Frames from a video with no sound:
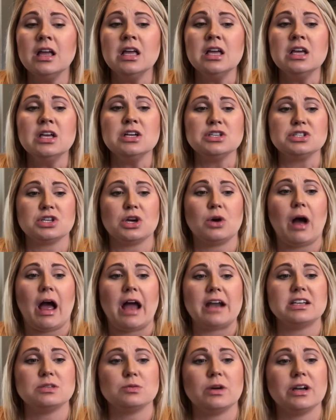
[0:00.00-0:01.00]
So I
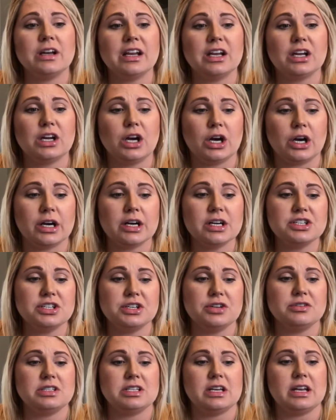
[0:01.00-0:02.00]
just want to encourage
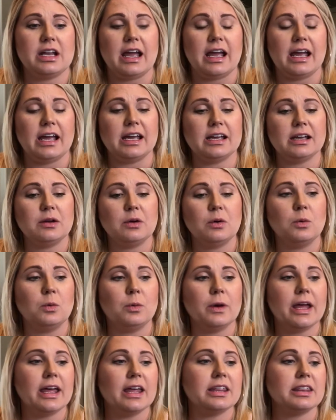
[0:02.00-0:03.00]
you today
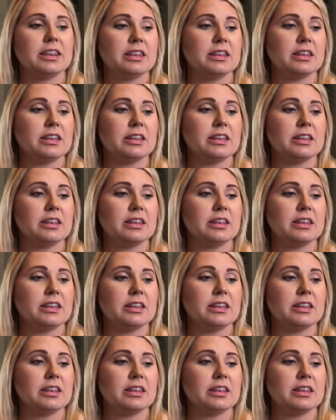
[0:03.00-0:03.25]
with